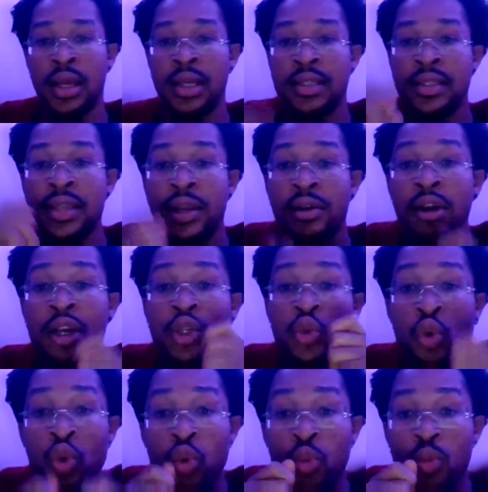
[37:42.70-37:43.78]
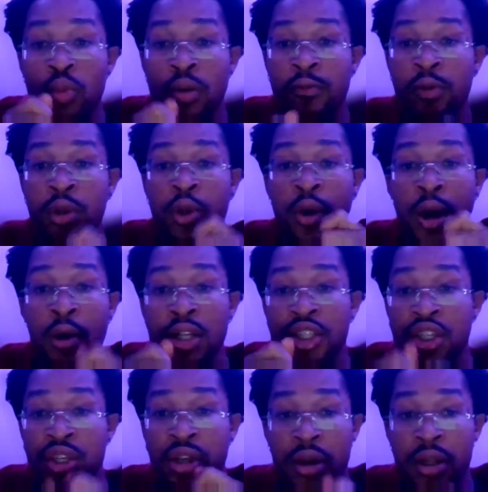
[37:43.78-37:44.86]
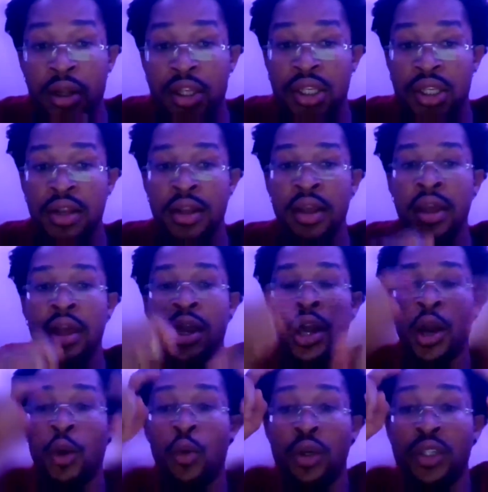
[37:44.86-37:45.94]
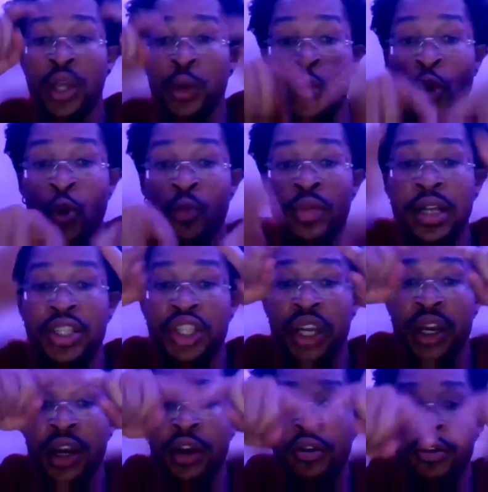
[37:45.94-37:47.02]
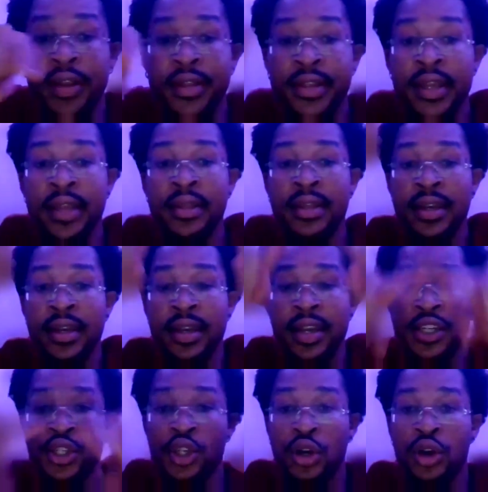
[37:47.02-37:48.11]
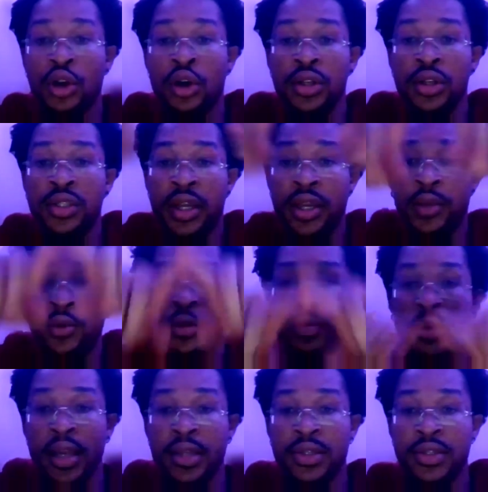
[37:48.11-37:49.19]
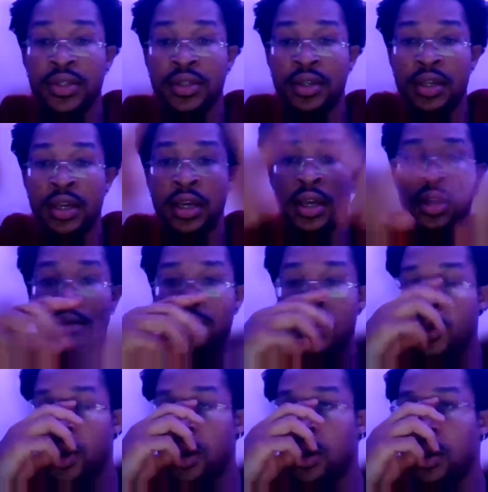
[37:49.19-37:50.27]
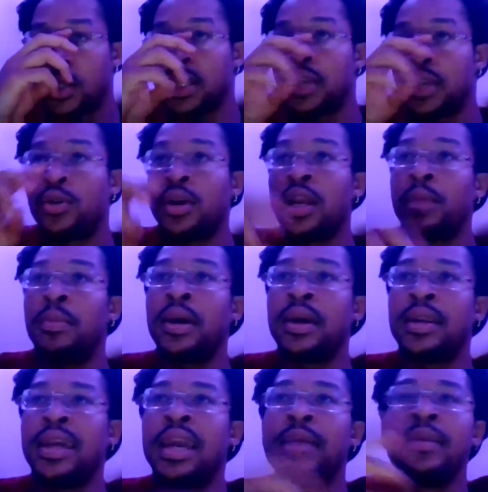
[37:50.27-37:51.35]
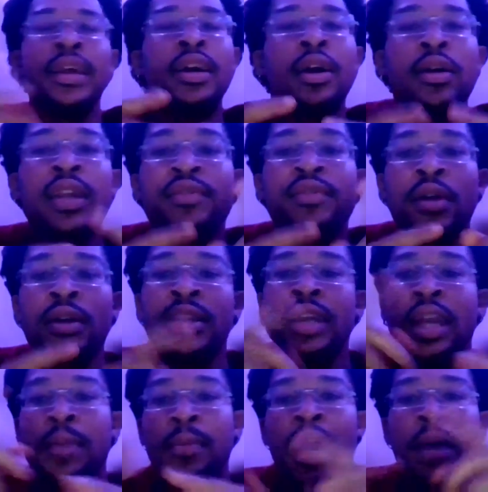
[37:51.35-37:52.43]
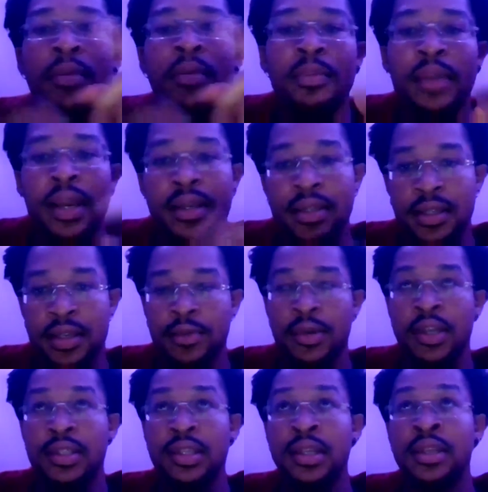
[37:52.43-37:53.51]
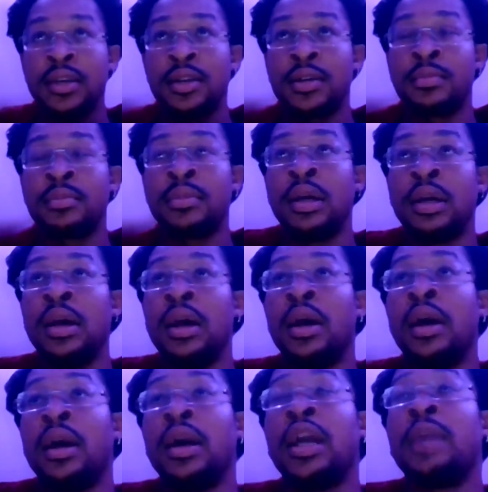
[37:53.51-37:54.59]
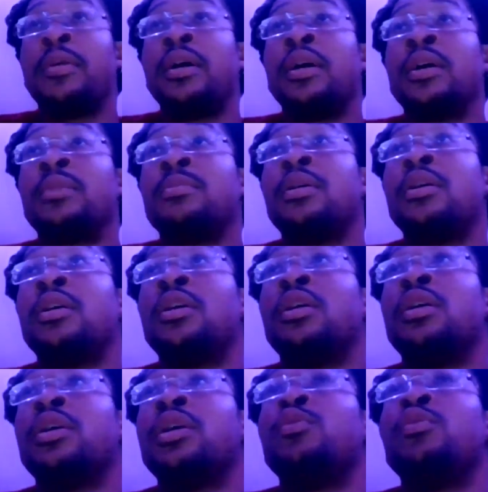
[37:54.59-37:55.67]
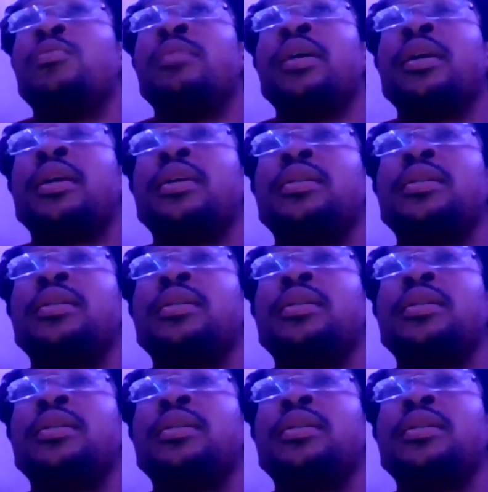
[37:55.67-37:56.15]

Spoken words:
Sarah's womb, if we know our genealogy, was a womb that generated the nation God said he would bless. Remember when God said, they even call it the Abrahamic blessing, when they said that Abraham, he will make